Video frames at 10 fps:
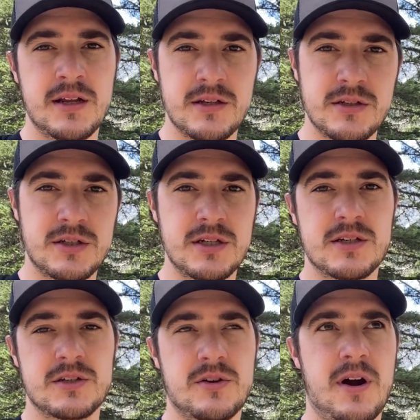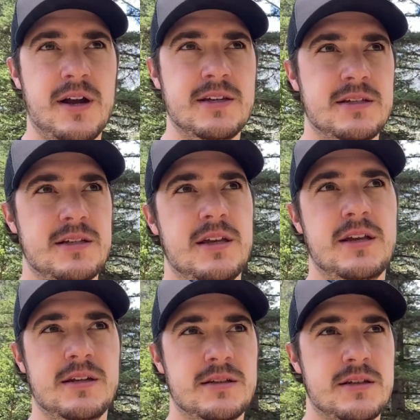Jesus Christ,
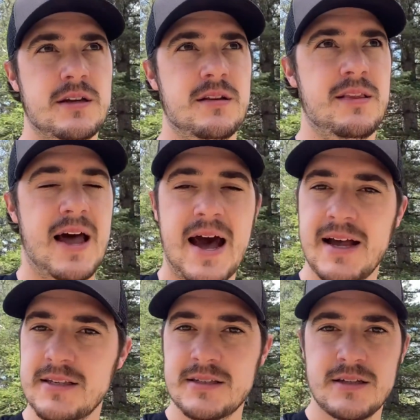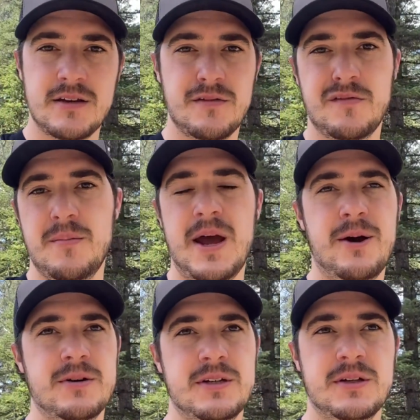and it's going to last from now
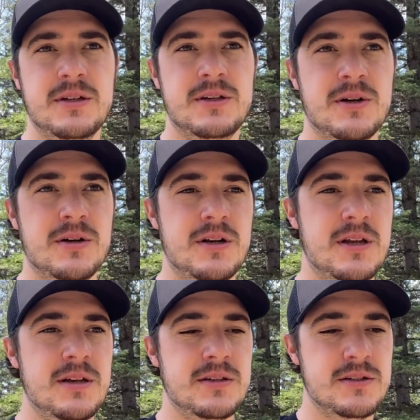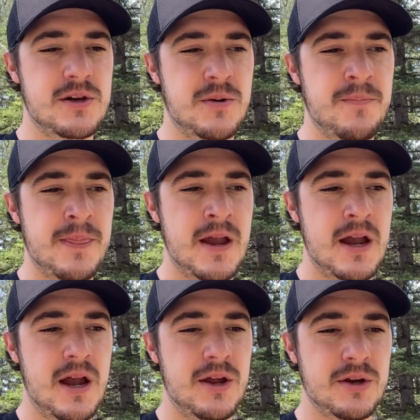until eternity. So
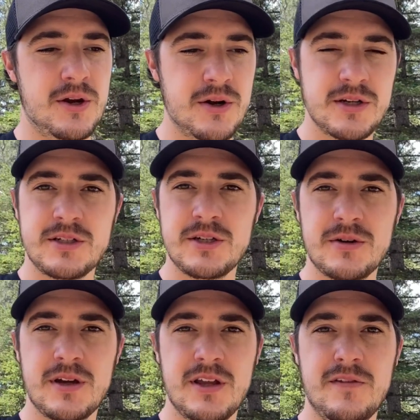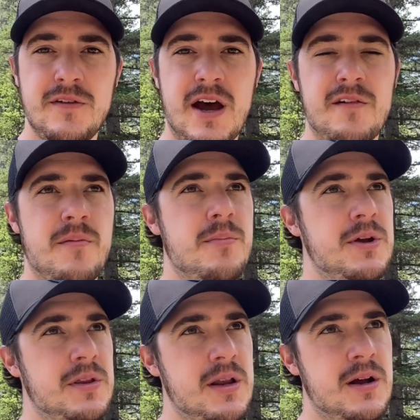I encourage you, if you have been
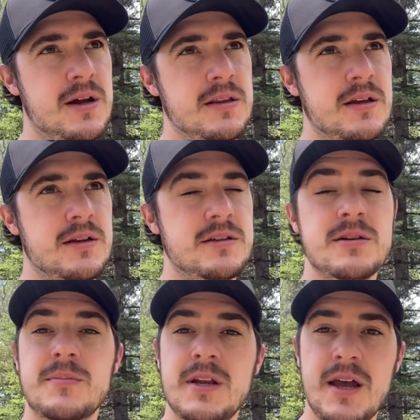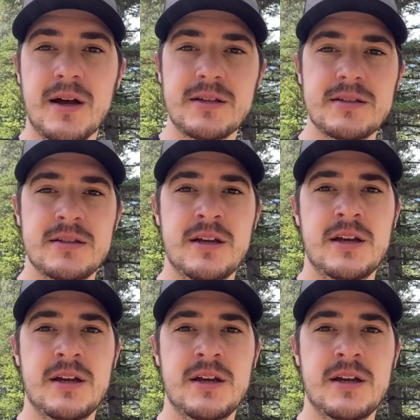building on something else,